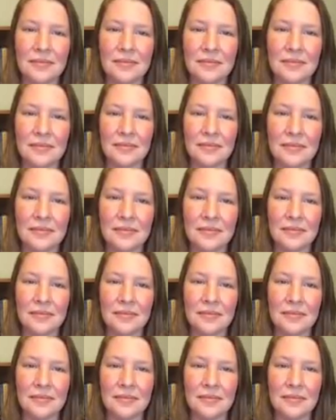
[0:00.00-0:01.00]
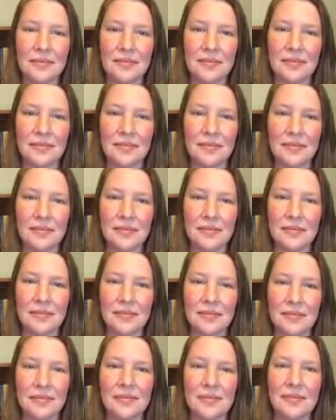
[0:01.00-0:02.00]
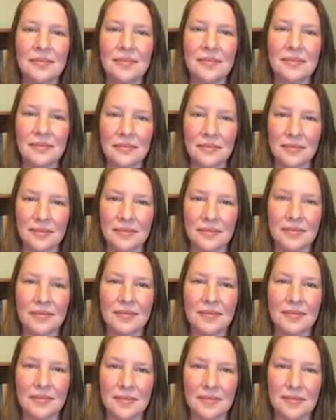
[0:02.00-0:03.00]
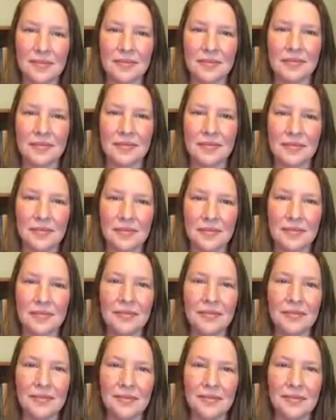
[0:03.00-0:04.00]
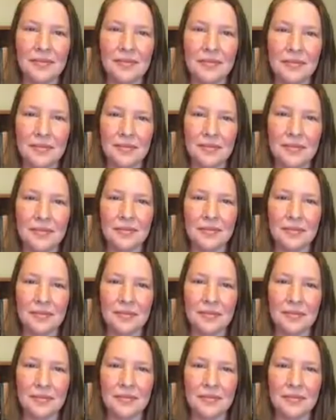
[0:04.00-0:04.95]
This person isn't speaking.